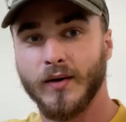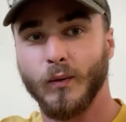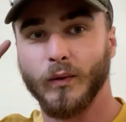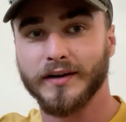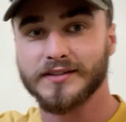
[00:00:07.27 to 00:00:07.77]

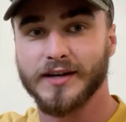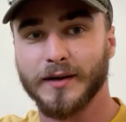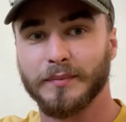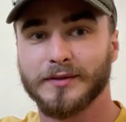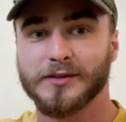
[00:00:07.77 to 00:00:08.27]
What is
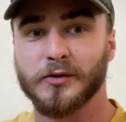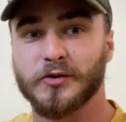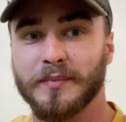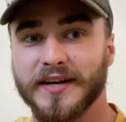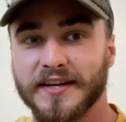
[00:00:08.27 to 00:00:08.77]
up,
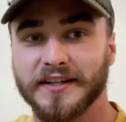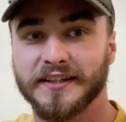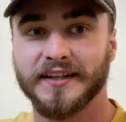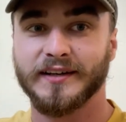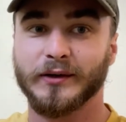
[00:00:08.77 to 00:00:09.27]
social
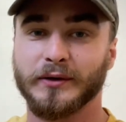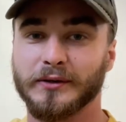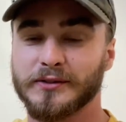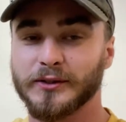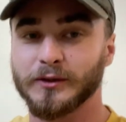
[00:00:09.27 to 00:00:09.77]
media? Hello
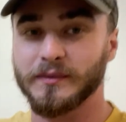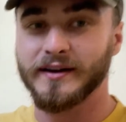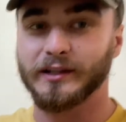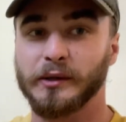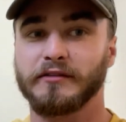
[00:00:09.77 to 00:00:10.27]
YouTube,
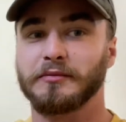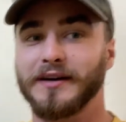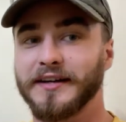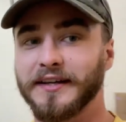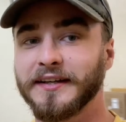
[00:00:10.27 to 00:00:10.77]
hello
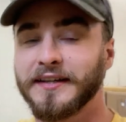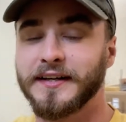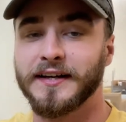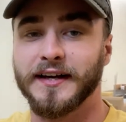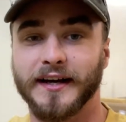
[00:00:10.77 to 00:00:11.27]
everybody.
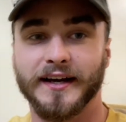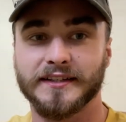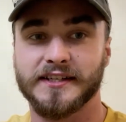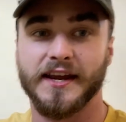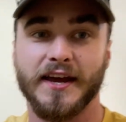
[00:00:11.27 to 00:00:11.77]

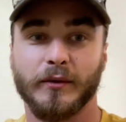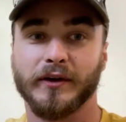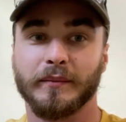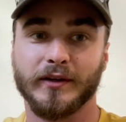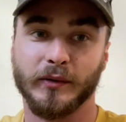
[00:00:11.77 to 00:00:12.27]
Today we're going
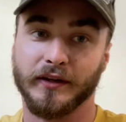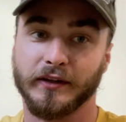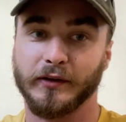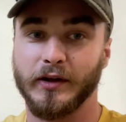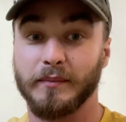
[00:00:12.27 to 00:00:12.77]
to be doing a
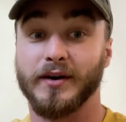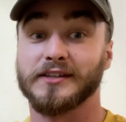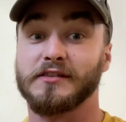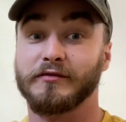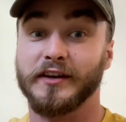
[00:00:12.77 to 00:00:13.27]
little
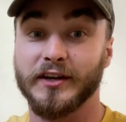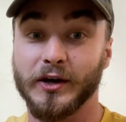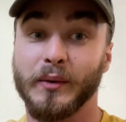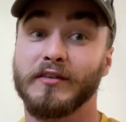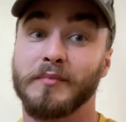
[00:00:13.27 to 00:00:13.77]
unboxing
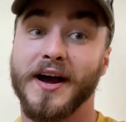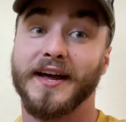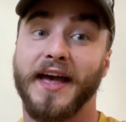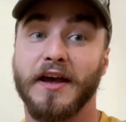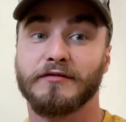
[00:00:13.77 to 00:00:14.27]
video of my
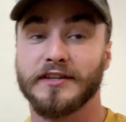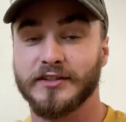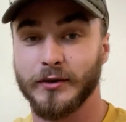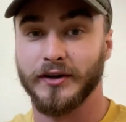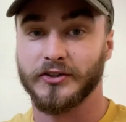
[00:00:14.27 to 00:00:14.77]
KFD
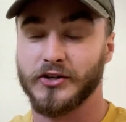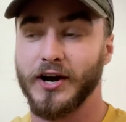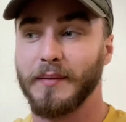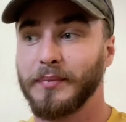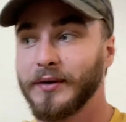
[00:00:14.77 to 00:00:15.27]
Tuning
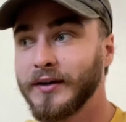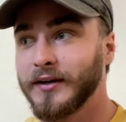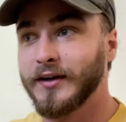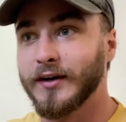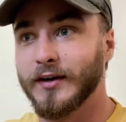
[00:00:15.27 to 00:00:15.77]
Shop
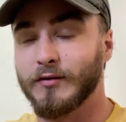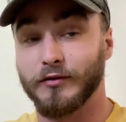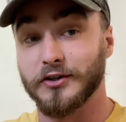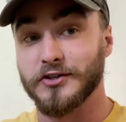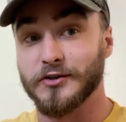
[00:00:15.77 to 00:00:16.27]

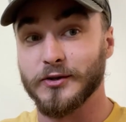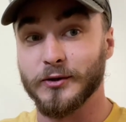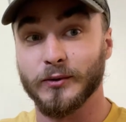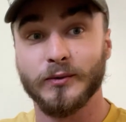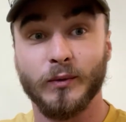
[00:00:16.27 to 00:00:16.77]
version
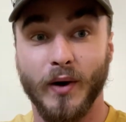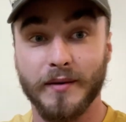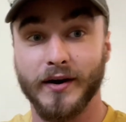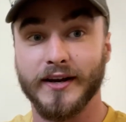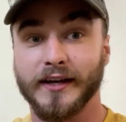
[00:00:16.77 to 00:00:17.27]
2
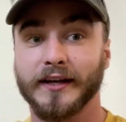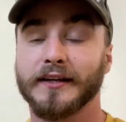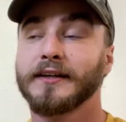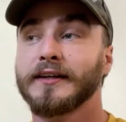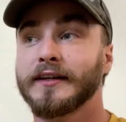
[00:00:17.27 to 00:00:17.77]
widebody kit.
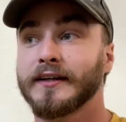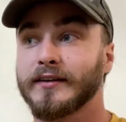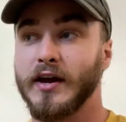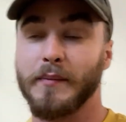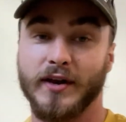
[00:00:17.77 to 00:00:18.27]

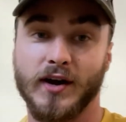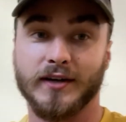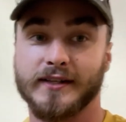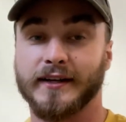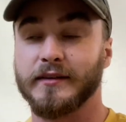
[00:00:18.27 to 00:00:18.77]
The company
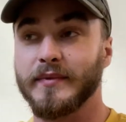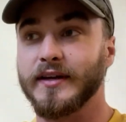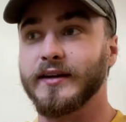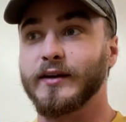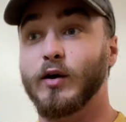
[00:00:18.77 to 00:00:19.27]
contacted
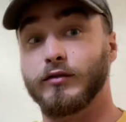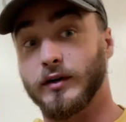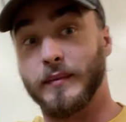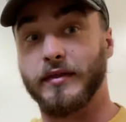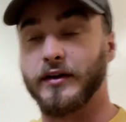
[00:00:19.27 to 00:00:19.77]
me over
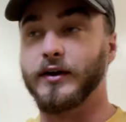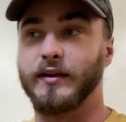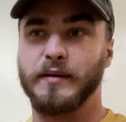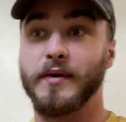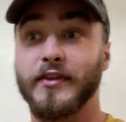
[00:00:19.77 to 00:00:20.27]
a month ago,
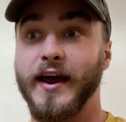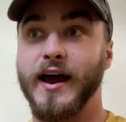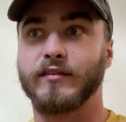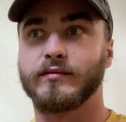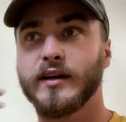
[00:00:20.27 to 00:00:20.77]
like a month and a
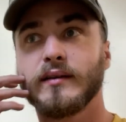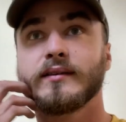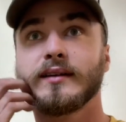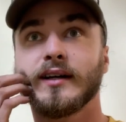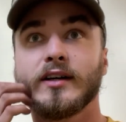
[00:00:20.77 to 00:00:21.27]
half, no,
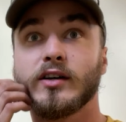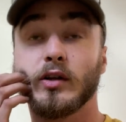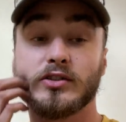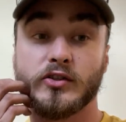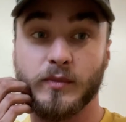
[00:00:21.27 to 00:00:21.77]

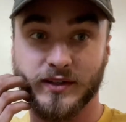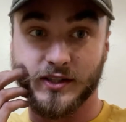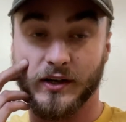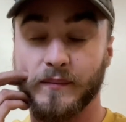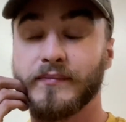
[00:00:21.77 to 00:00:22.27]
close to 2 months
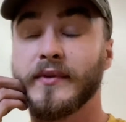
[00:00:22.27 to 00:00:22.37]
ago.